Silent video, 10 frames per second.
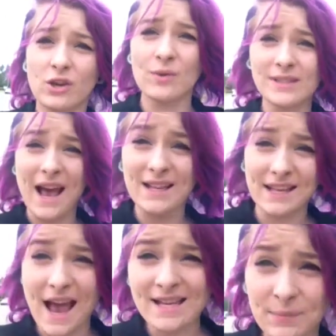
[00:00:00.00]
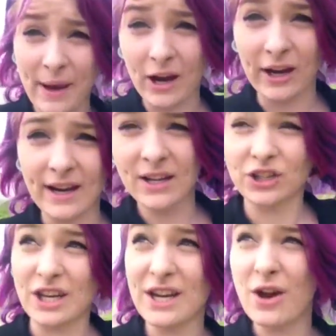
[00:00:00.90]
do is ask Asbury.
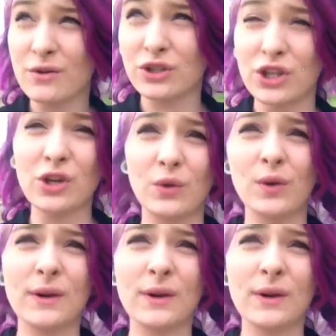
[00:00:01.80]
She knows too.